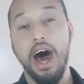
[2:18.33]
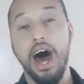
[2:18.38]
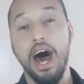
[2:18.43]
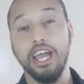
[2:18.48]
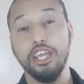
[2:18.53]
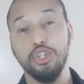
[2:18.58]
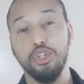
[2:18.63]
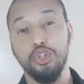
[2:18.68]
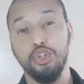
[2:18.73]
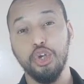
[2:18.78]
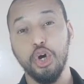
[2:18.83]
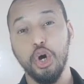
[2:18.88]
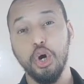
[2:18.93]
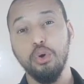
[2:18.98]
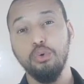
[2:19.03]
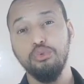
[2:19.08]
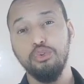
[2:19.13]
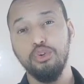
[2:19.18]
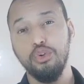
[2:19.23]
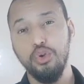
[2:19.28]
I
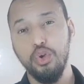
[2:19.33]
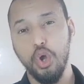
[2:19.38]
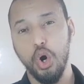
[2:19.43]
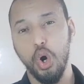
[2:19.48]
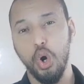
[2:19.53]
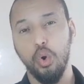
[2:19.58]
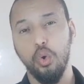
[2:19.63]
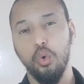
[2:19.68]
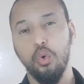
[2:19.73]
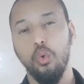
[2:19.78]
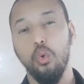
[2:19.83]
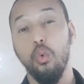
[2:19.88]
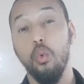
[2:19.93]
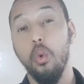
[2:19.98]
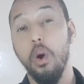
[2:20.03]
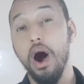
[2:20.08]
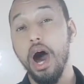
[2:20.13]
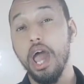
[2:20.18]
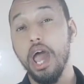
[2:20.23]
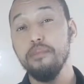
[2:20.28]
don't know
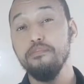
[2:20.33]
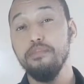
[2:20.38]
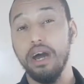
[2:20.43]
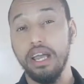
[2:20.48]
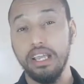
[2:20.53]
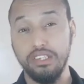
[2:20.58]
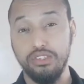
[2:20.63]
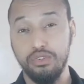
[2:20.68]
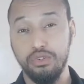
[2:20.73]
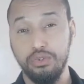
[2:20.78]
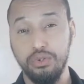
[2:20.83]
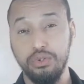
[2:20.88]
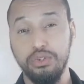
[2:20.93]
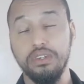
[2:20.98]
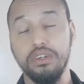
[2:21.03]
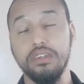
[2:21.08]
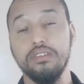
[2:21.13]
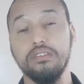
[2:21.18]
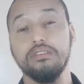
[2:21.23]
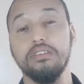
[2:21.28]
why my
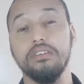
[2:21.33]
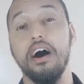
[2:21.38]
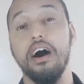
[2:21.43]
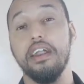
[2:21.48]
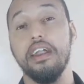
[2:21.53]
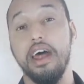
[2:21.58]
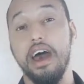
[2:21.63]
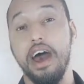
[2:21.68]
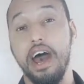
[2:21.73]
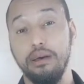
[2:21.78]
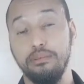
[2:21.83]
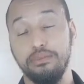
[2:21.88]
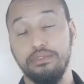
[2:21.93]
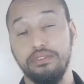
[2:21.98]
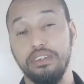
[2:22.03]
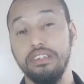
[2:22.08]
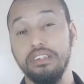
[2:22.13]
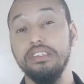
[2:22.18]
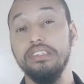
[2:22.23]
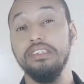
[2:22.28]
students are
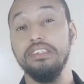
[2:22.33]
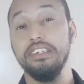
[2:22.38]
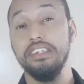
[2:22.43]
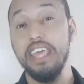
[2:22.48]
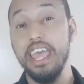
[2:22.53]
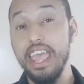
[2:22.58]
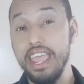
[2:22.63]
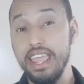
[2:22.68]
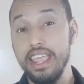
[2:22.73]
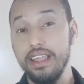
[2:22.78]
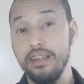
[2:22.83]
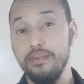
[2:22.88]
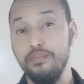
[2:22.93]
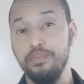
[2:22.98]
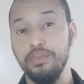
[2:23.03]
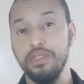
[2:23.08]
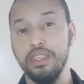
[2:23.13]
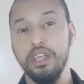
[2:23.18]
absent today.